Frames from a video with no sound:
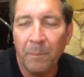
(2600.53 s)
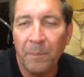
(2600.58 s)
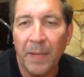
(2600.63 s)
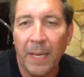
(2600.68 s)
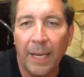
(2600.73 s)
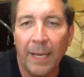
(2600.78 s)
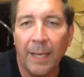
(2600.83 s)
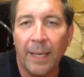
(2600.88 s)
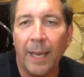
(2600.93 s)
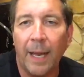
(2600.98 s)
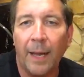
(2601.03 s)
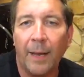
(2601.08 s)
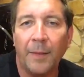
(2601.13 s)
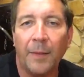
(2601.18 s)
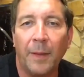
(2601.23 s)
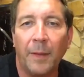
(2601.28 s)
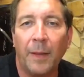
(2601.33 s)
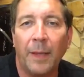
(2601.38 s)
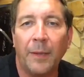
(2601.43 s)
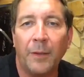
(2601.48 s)
yeah,
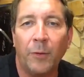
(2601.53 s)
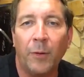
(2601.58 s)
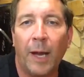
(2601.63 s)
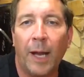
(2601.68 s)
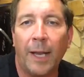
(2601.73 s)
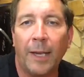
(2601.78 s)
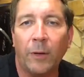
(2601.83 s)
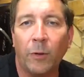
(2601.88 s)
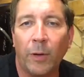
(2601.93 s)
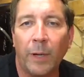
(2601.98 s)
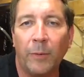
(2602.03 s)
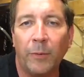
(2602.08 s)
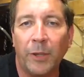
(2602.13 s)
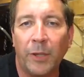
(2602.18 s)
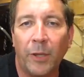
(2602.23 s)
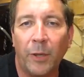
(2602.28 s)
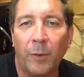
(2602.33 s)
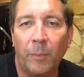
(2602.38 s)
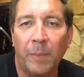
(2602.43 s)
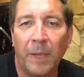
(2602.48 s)
you, I agree
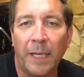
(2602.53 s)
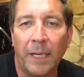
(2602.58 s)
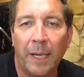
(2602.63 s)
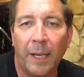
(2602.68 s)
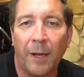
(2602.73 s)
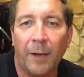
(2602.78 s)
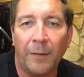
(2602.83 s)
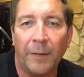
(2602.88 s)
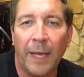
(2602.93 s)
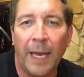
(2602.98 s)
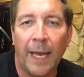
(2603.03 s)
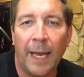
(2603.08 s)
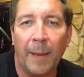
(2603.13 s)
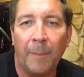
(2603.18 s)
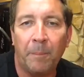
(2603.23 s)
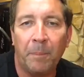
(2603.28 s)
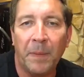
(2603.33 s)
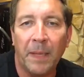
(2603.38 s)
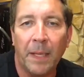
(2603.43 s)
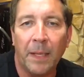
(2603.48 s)
with you, Mindy, on
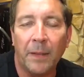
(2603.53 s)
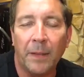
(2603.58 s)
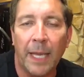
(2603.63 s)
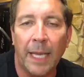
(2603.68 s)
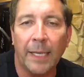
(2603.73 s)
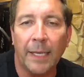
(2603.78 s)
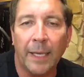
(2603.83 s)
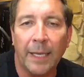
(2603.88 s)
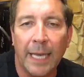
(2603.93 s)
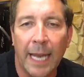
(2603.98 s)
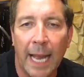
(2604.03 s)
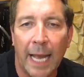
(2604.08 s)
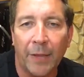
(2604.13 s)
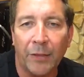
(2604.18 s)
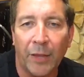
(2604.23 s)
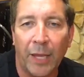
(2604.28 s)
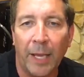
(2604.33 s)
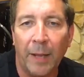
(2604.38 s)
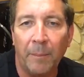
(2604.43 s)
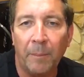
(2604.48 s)
that. Thank you,
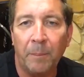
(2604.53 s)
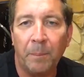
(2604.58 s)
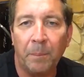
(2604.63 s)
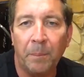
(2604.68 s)
Kathy.